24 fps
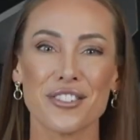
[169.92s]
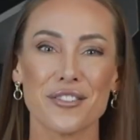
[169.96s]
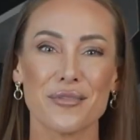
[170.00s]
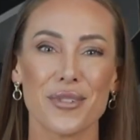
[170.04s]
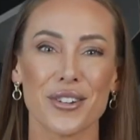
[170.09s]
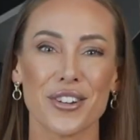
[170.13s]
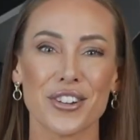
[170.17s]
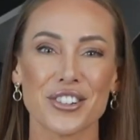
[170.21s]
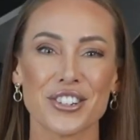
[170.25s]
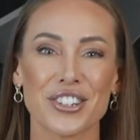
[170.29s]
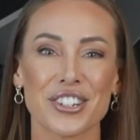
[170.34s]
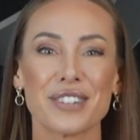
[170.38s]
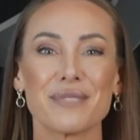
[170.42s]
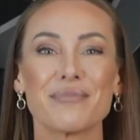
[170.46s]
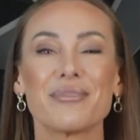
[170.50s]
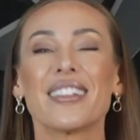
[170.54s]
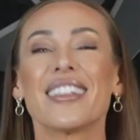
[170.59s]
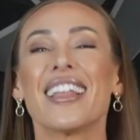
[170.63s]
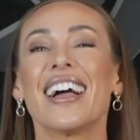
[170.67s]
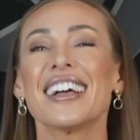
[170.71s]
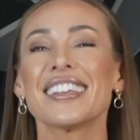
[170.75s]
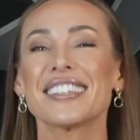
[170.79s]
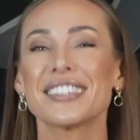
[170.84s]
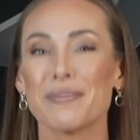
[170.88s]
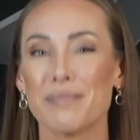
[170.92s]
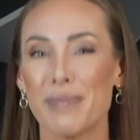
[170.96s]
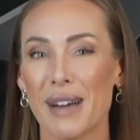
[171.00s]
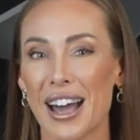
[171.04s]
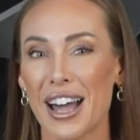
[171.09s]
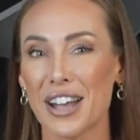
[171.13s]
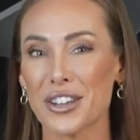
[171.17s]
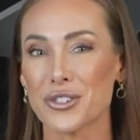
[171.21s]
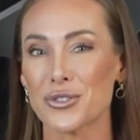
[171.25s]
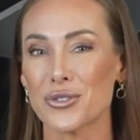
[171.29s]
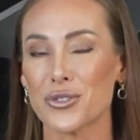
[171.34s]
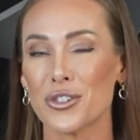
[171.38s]
of motion plus
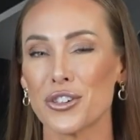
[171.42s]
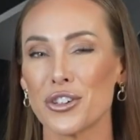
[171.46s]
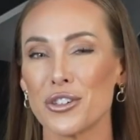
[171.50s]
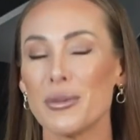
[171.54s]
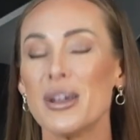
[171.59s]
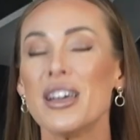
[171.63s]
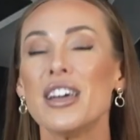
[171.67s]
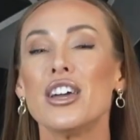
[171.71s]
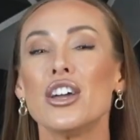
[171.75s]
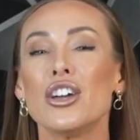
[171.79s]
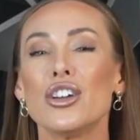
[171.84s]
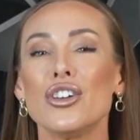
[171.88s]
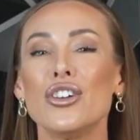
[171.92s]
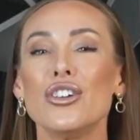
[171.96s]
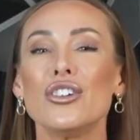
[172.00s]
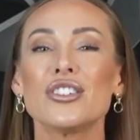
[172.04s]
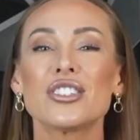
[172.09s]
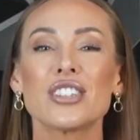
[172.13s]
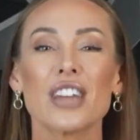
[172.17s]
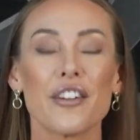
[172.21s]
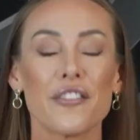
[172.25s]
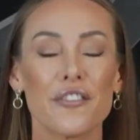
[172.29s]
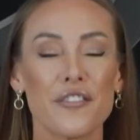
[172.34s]
partial group used a